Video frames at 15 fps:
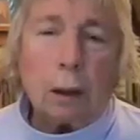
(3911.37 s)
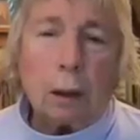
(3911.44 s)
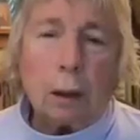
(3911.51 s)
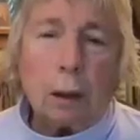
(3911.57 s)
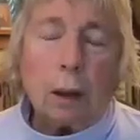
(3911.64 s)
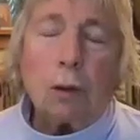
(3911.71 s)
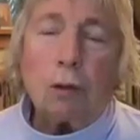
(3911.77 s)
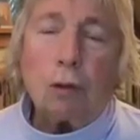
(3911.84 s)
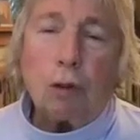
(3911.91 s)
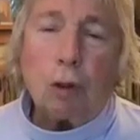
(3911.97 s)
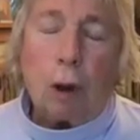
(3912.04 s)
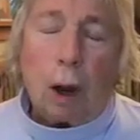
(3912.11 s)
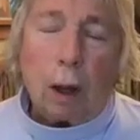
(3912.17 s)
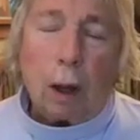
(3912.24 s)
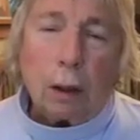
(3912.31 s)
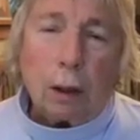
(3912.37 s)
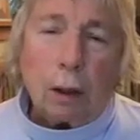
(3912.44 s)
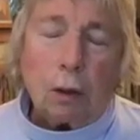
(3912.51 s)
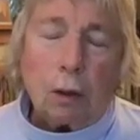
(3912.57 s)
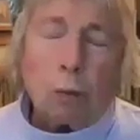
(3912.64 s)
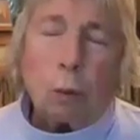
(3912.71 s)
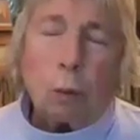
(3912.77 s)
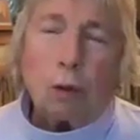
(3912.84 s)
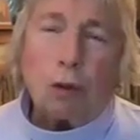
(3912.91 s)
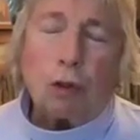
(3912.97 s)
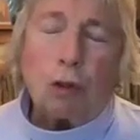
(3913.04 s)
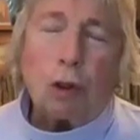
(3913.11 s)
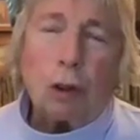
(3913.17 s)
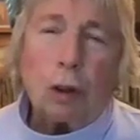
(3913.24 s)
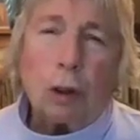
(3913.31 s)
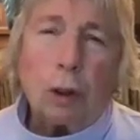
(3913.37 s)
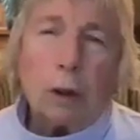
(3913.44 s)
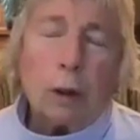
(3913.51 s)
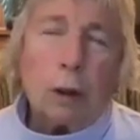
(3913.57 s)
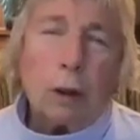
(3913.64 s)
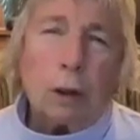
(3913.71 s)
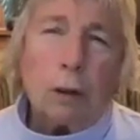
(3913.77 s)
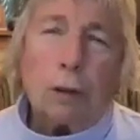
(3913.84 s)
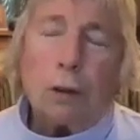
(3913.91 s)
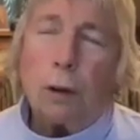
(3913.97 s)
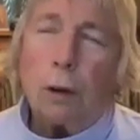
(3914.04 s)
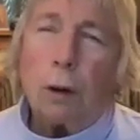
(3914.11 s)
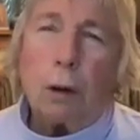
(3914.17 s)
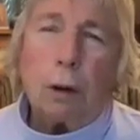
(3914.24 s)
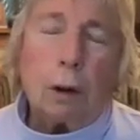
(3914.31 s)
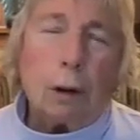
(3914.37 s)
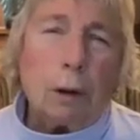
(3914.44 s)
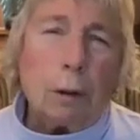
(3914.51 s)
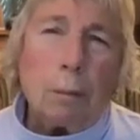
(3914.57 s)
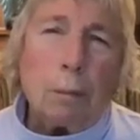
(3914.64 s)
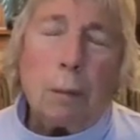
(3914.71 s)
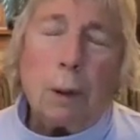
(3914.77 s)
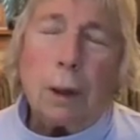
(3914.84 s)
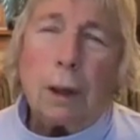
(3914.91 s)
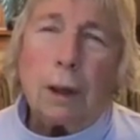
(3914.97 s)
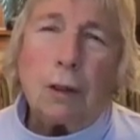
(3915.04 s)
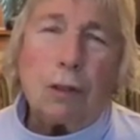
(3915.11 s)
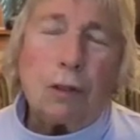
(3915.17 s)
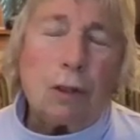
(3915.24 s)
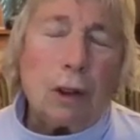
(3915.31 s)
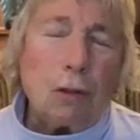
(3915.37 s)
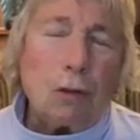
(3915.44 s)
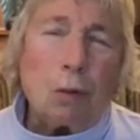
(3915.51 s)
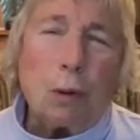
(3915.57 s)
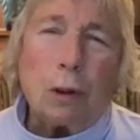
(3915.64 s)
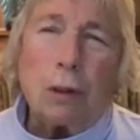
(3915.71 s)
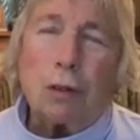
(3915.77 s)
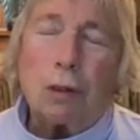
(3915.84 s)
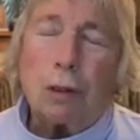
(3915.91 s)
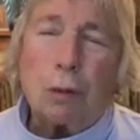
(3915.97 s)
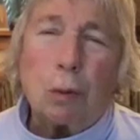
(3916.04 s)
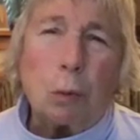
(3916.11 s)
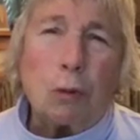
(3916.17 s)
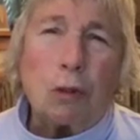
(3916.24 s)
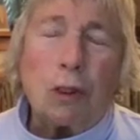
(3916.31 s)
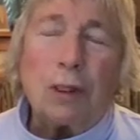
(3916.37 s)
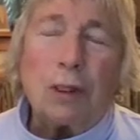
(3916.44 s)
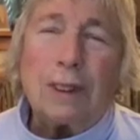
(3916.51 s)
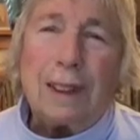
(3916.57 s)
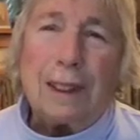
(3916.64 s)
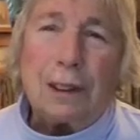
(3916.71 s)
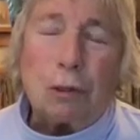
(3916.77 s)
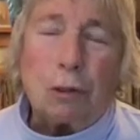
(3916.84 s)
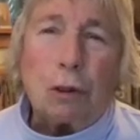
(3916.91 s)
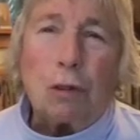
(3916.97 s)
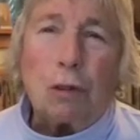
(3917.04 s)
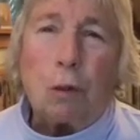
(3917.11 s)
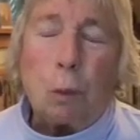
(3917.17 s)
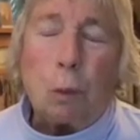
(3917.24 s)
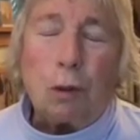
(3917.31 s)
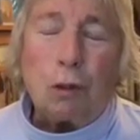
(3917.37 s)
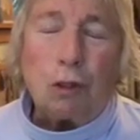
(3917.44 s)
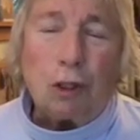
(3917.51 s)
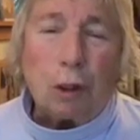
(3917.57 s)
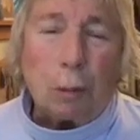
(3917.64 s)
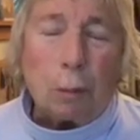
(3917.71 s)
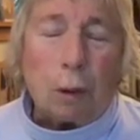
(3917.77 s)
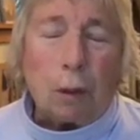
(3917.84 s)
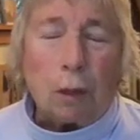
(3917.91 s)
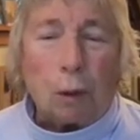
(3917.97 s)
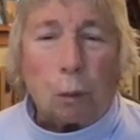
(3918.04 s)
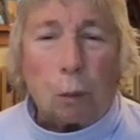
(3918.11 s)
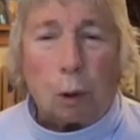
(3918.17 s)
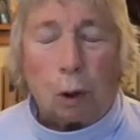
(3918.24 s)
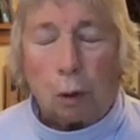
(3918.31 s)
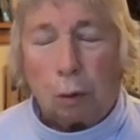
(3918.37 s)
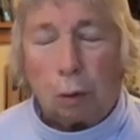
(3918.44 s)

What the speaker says: in China, in which for many centuries it was a leader of wisdom in the world,